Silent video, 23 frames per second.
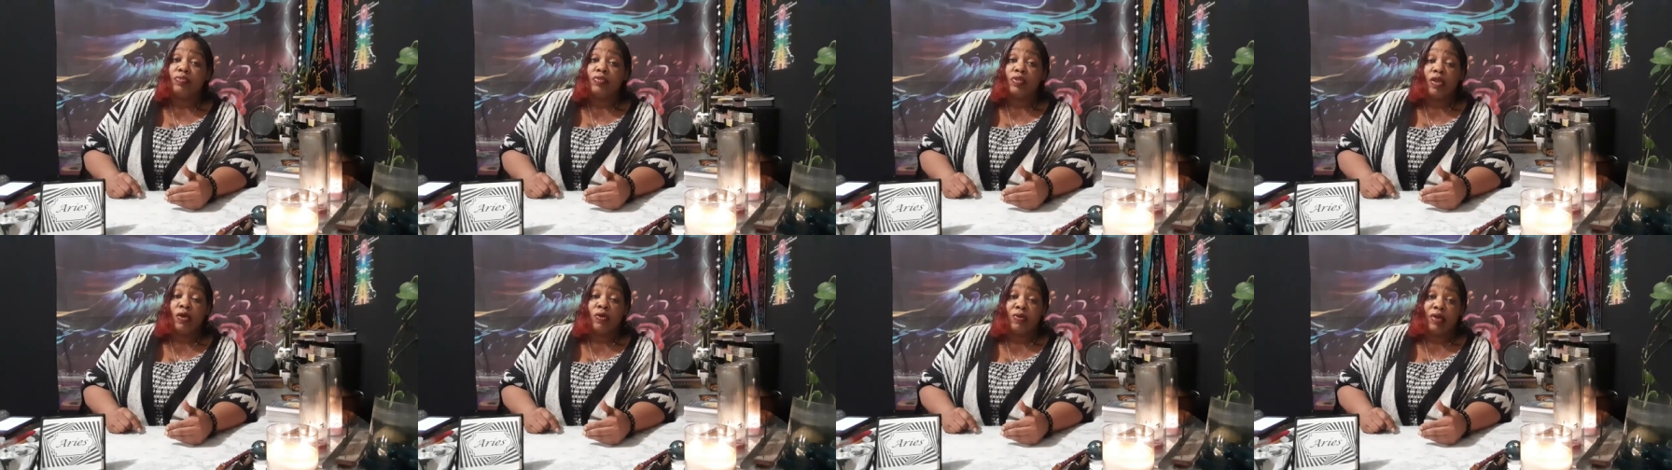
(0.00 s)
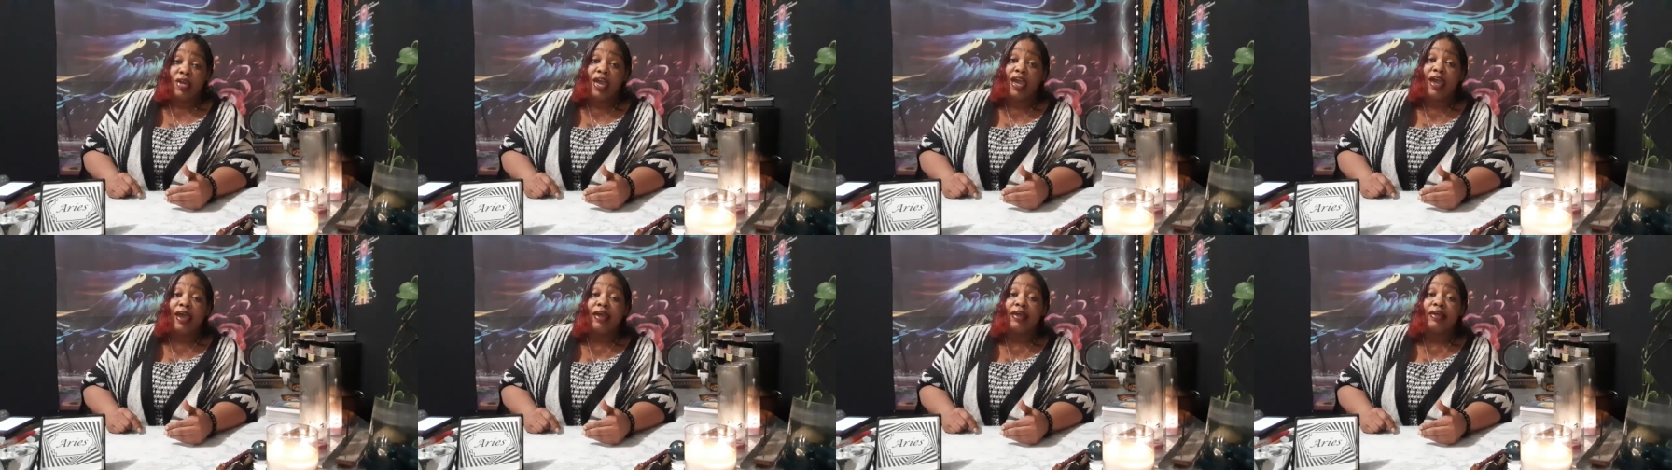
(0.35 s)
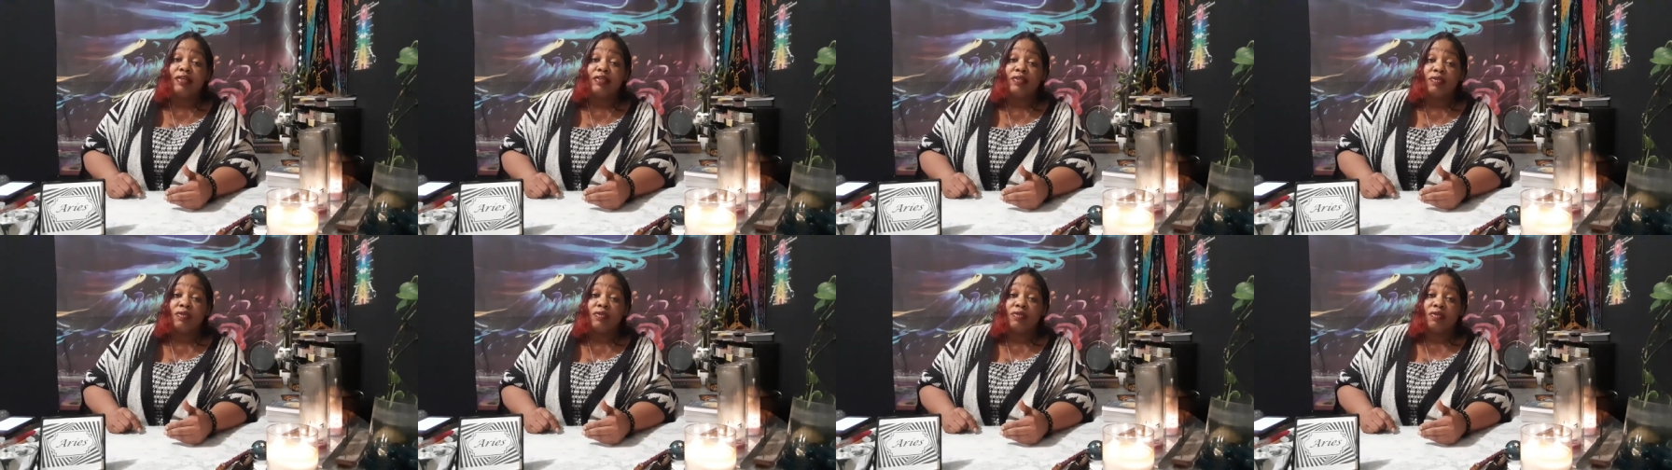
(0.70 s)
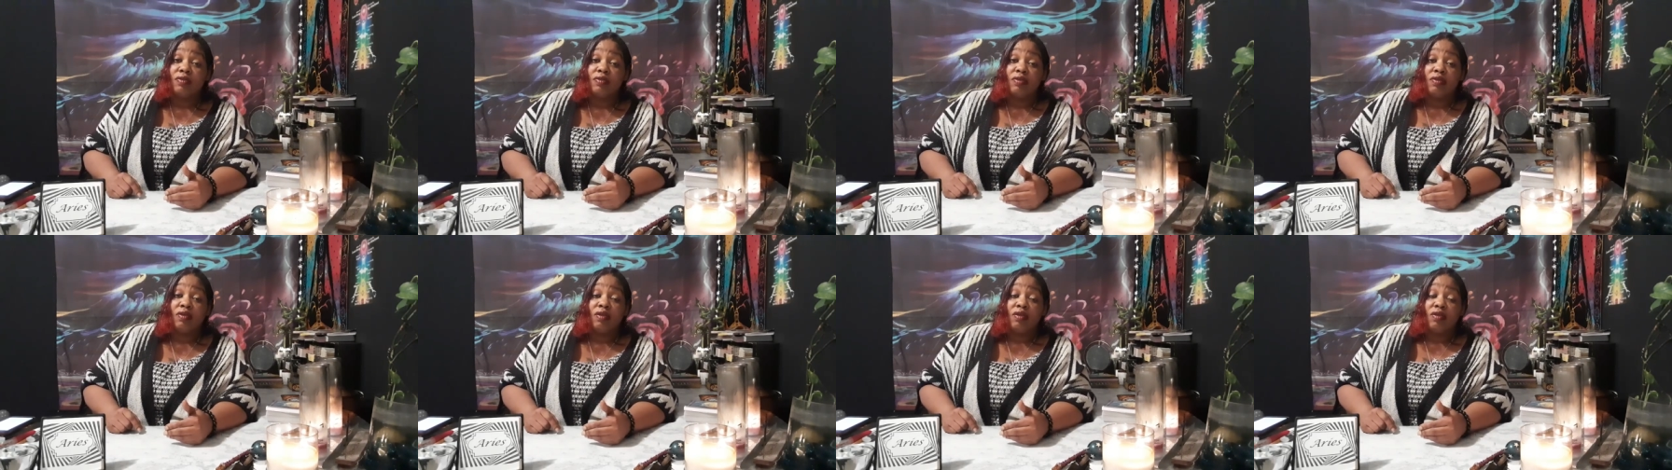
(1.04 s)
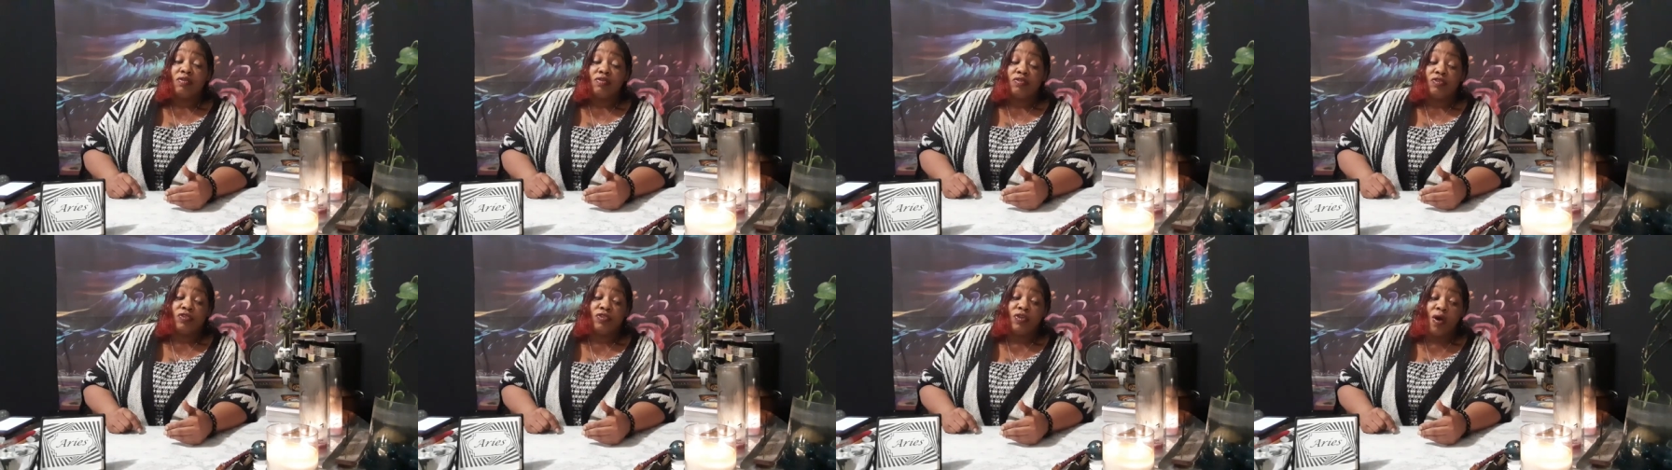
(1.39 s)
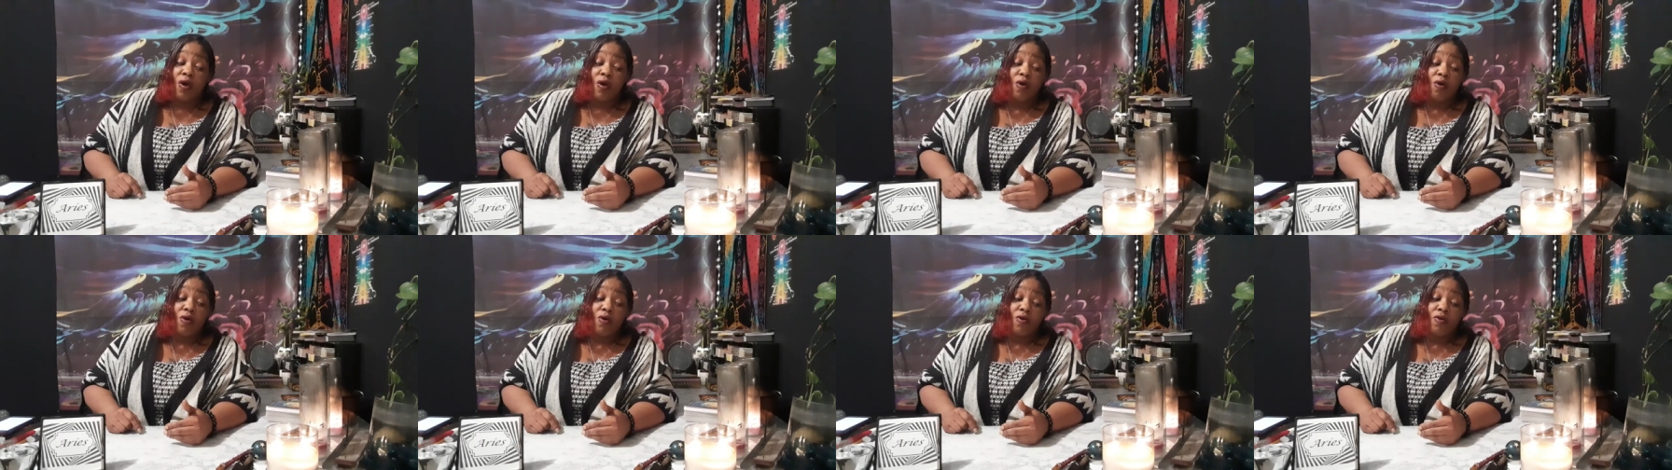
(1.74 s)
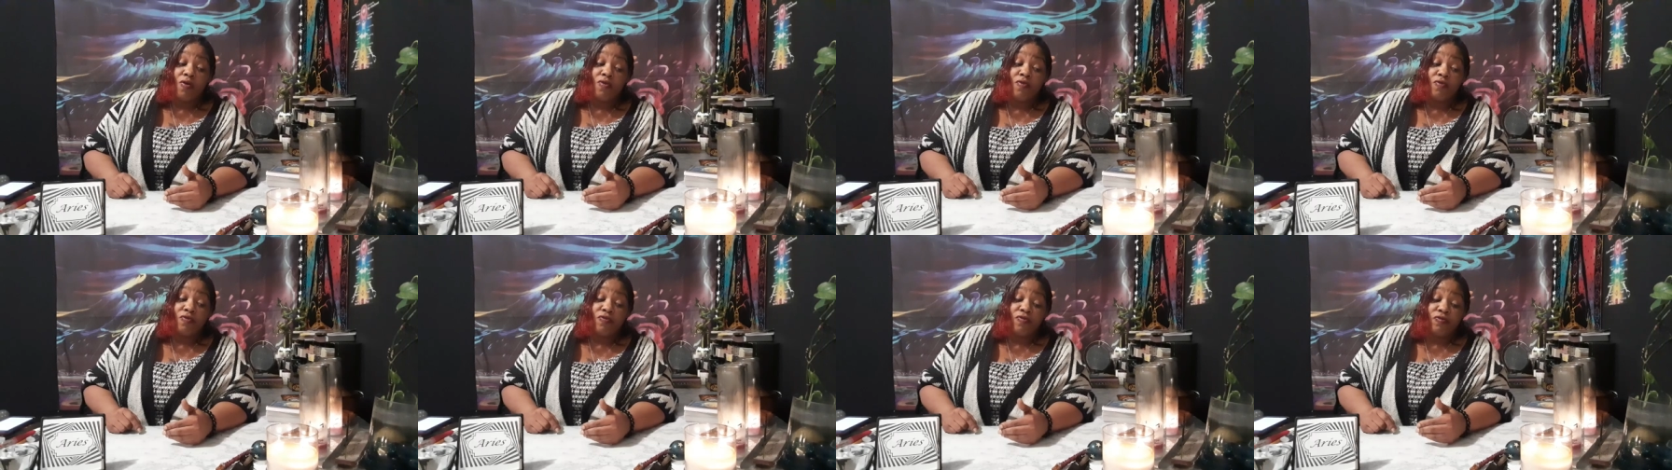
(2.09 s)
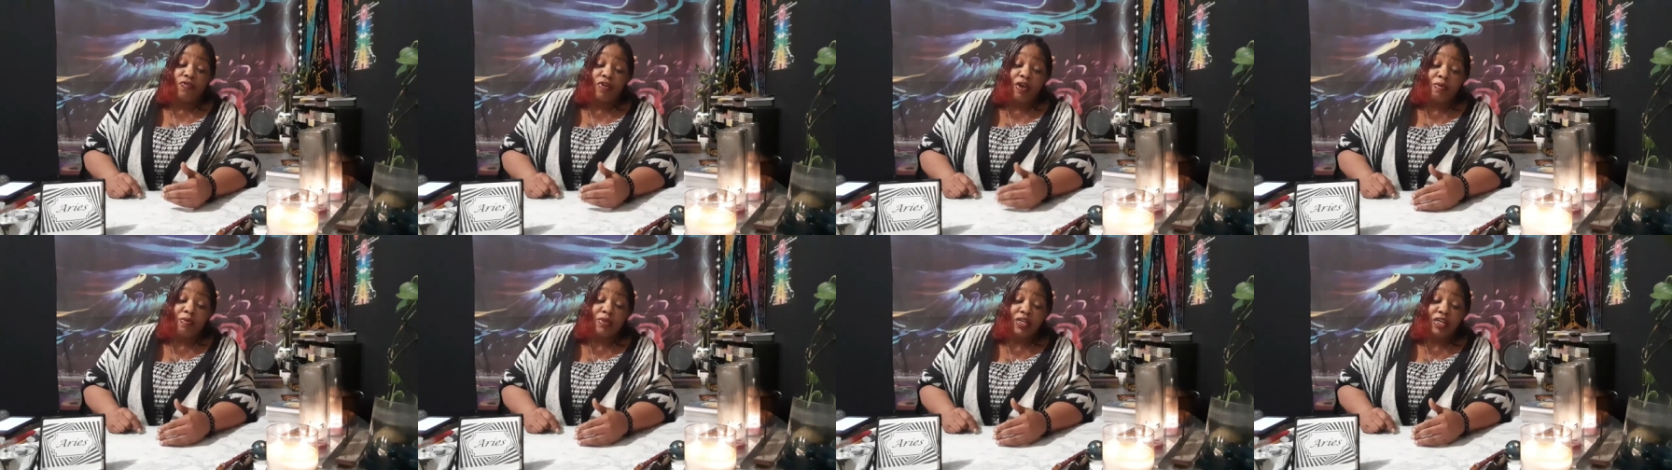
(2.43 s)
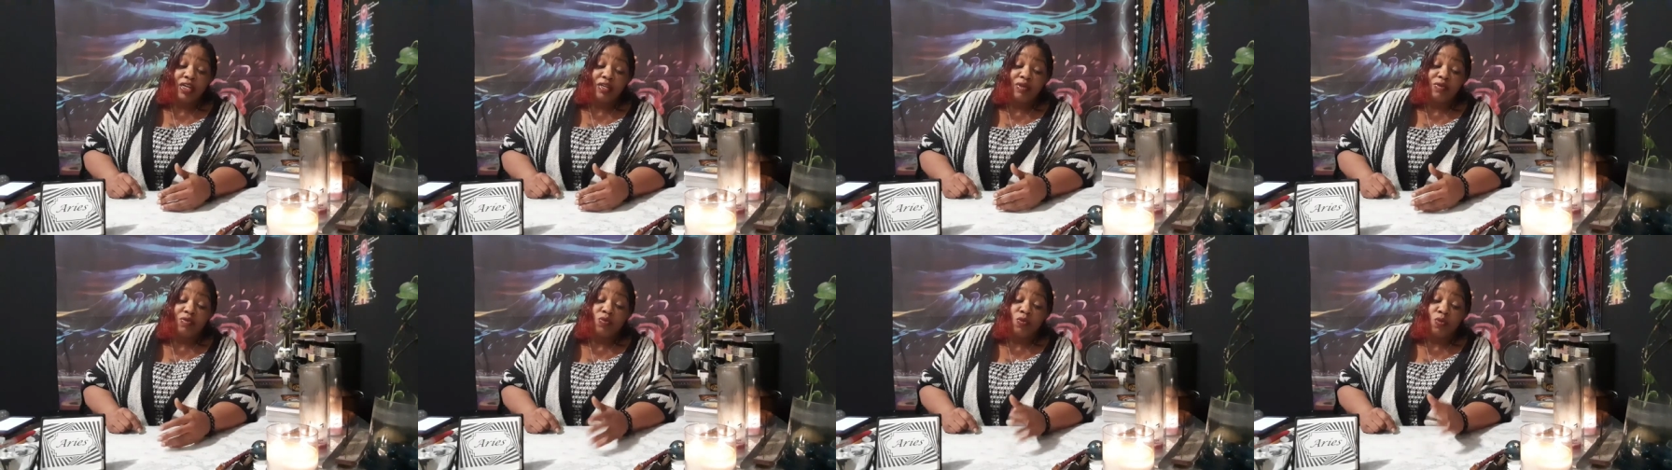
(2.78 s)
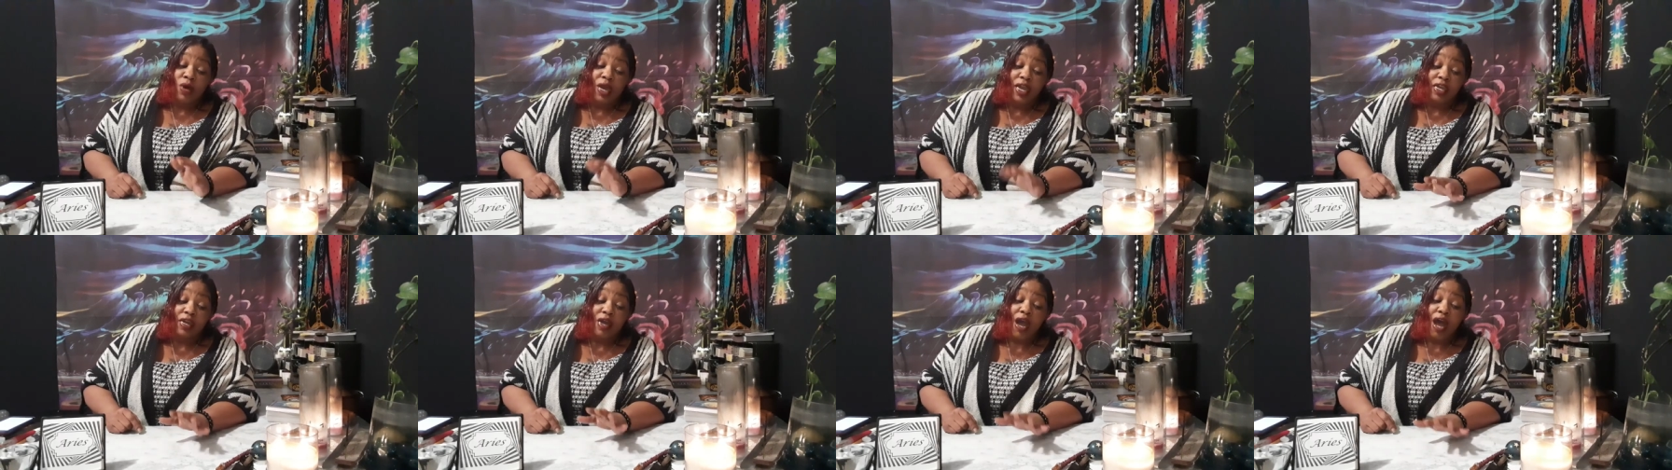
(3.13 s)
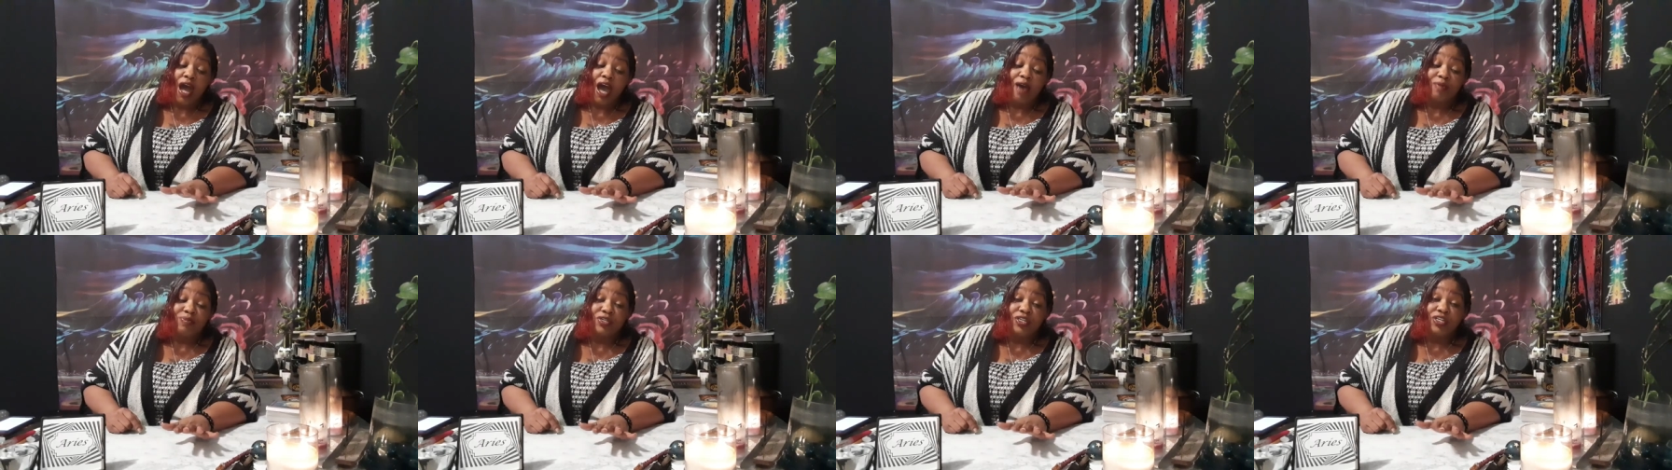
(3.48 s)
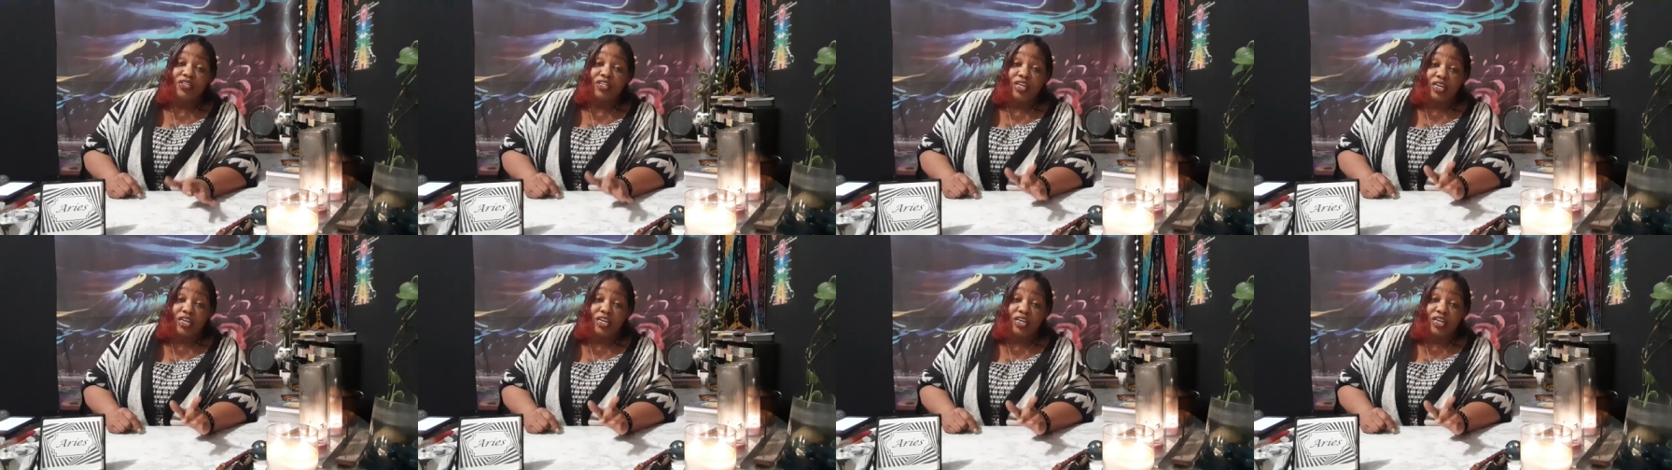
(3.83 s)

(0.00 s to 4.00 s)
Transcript: Okay? So, feminine, weigh your options.